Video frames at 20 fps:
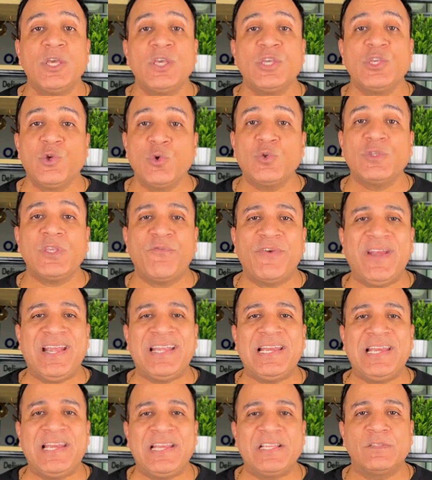
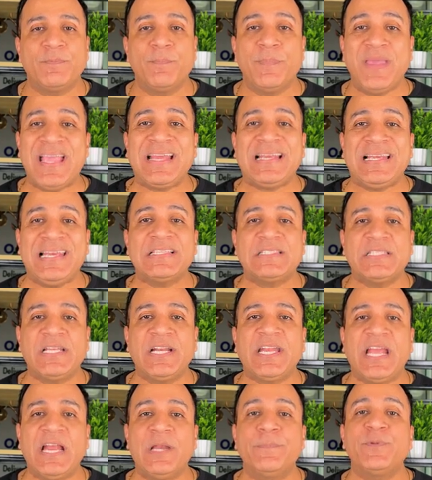User-friendly links. Make links
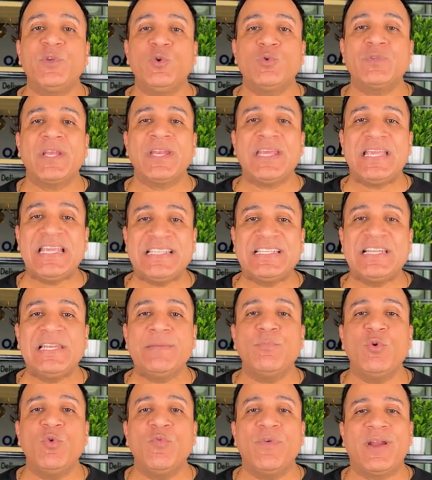that help users easily
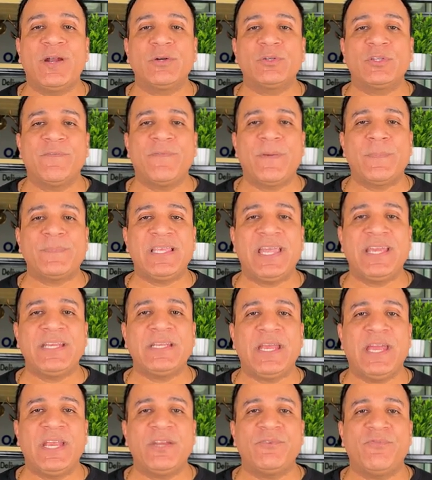move around the website
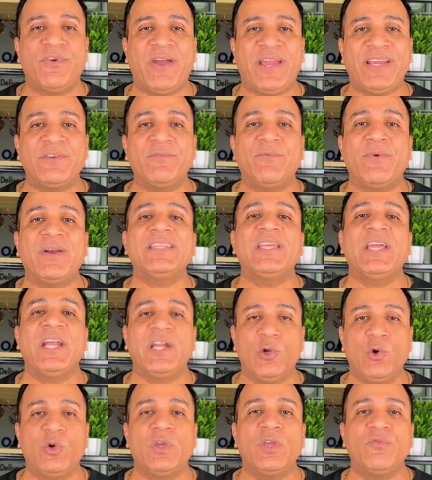and find what they are
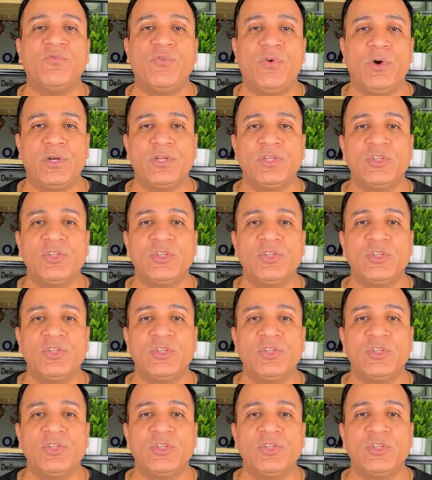looking for.